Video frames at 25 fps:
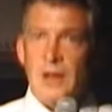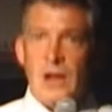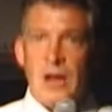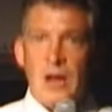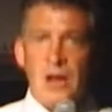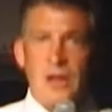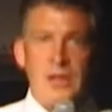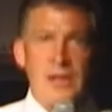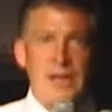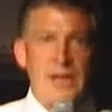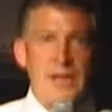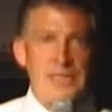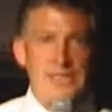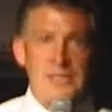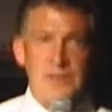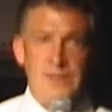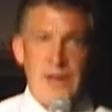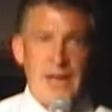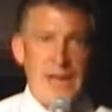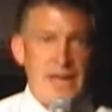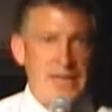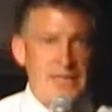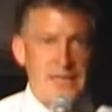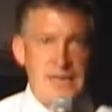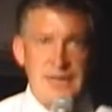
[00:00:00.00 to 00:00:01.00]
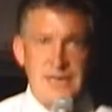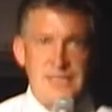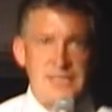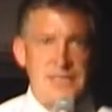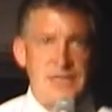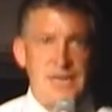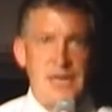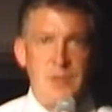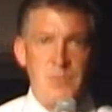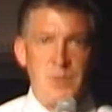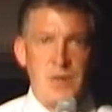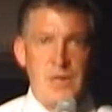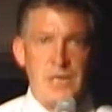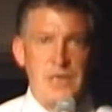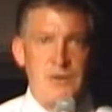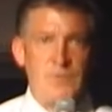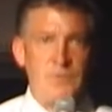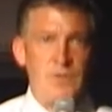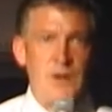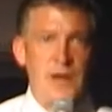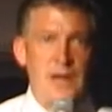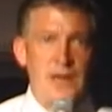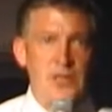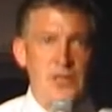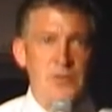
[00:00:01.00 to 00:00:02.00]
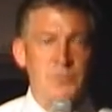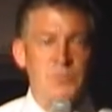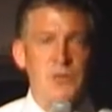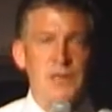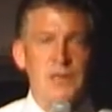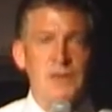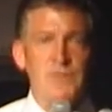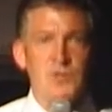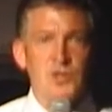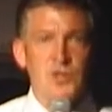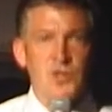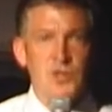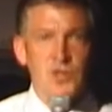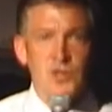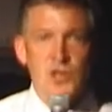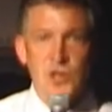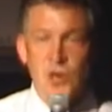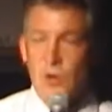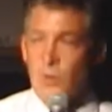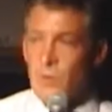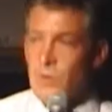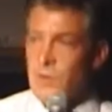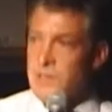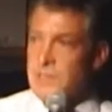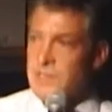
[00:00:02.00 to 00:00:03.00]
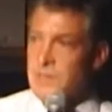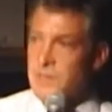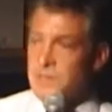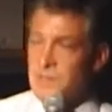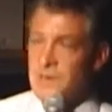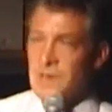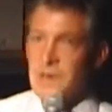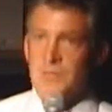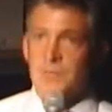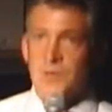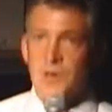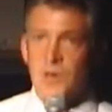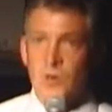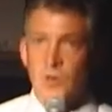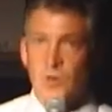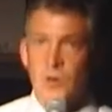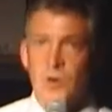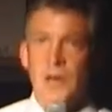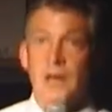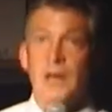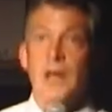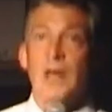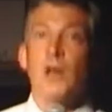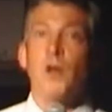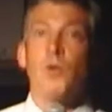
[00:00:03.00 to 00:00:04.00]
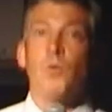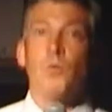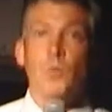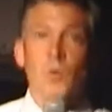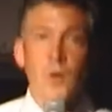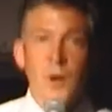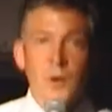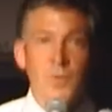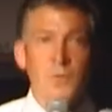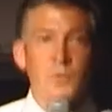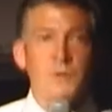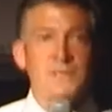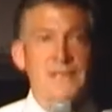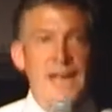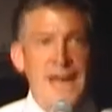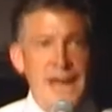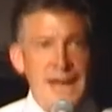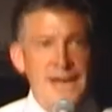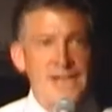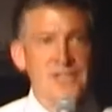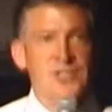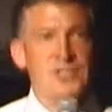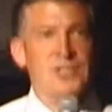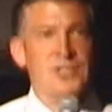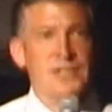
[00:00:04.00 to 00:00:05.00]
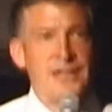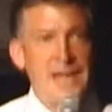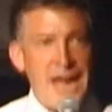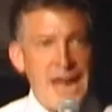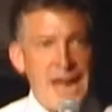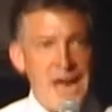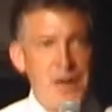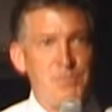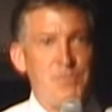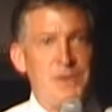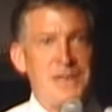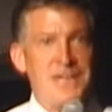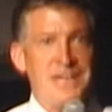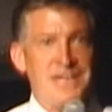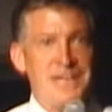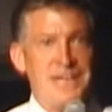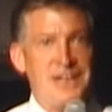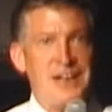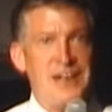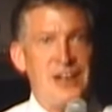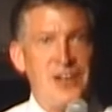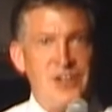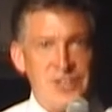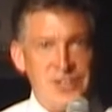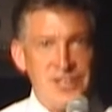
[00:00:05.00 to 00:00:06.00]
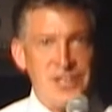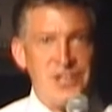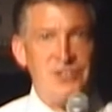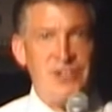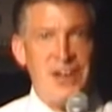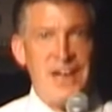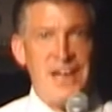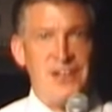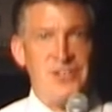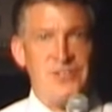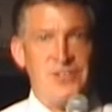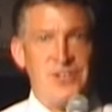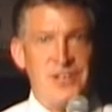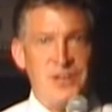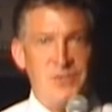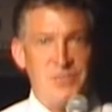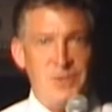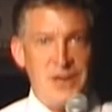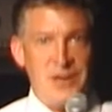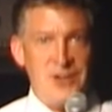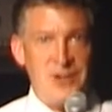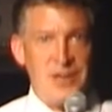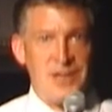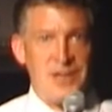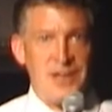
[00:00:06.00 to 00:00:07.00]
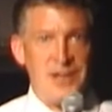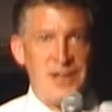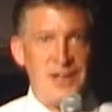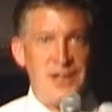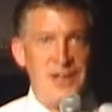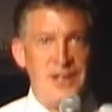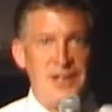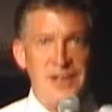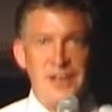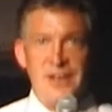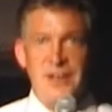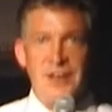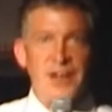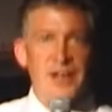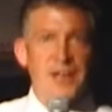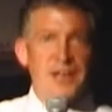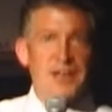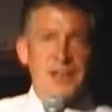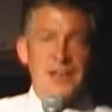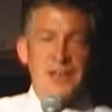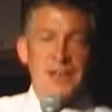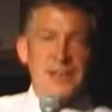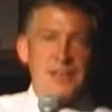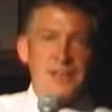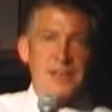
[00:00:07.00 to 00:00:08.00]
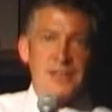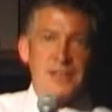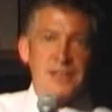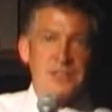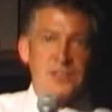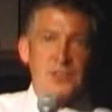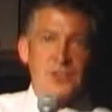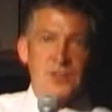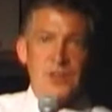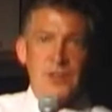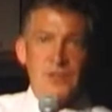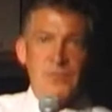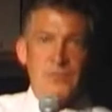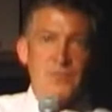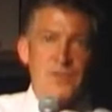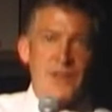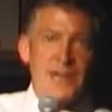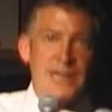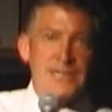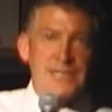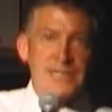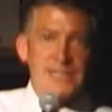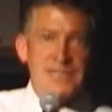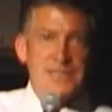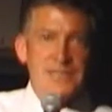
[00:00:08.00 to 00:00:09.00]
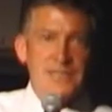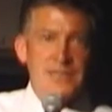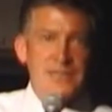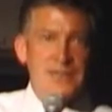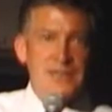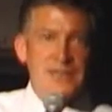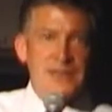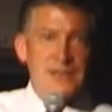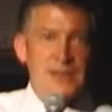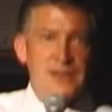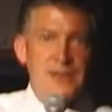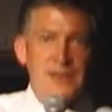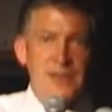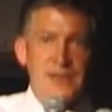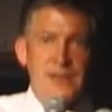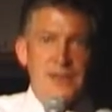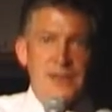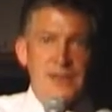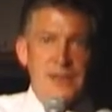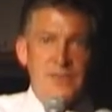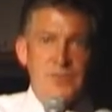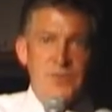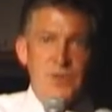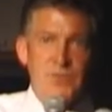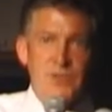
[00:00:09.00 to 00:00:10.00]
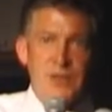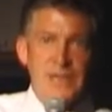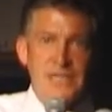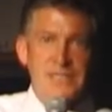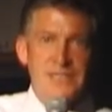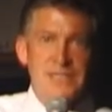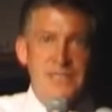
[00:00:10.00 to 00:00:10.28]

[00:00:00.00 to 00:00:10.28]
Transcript: All kinds of allies came in to file the briefs to show the Supreme Court what was actually happening on the ground in America, not in this sort of fantasy that, if you read